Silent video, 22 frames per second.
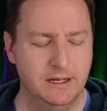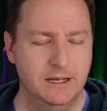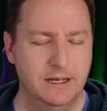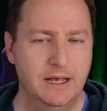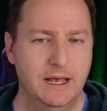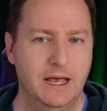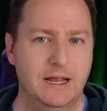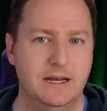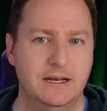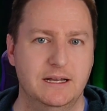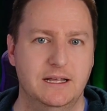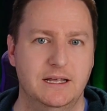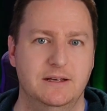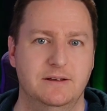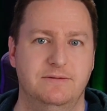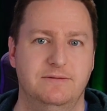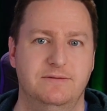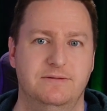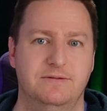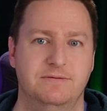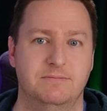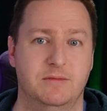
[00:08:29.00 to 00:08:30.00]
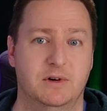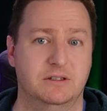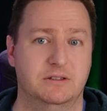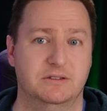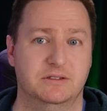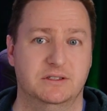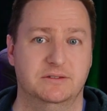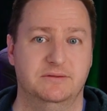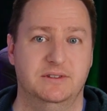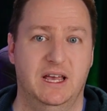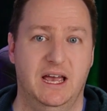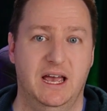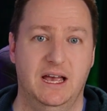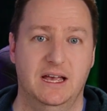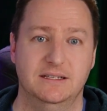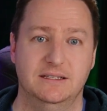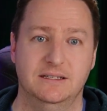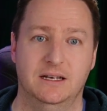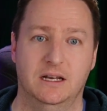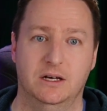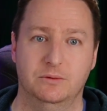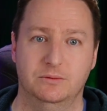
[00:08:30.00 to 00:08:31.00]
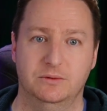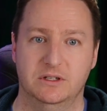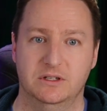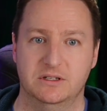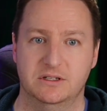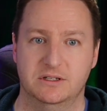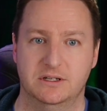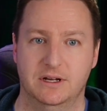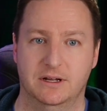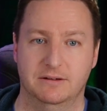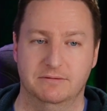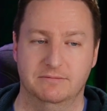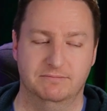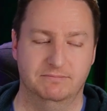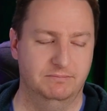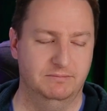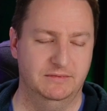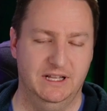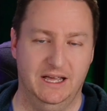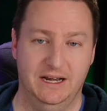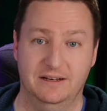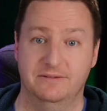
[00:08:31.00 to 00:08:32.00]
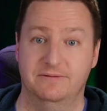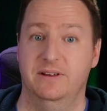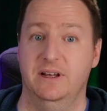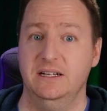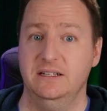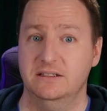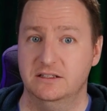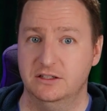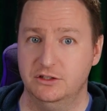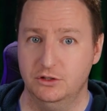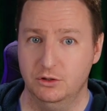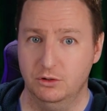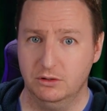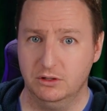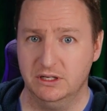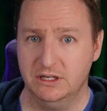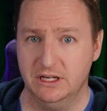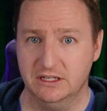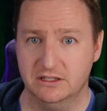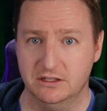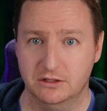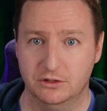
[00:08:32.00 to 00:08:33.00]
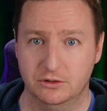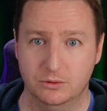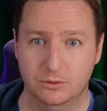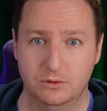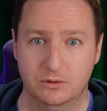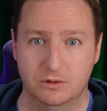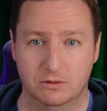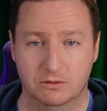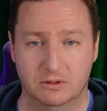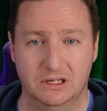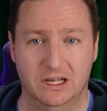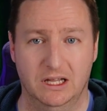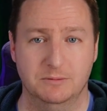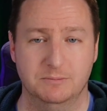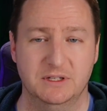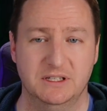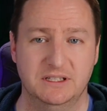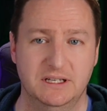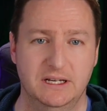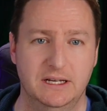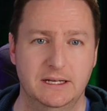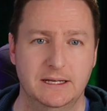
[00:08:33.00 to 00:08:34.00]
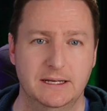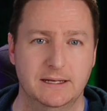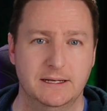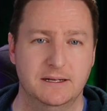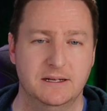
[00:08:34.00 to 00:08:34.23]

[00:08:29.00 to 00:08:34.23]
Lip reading: And if Microsoft has an outage that affects your connection to your Cloud PC,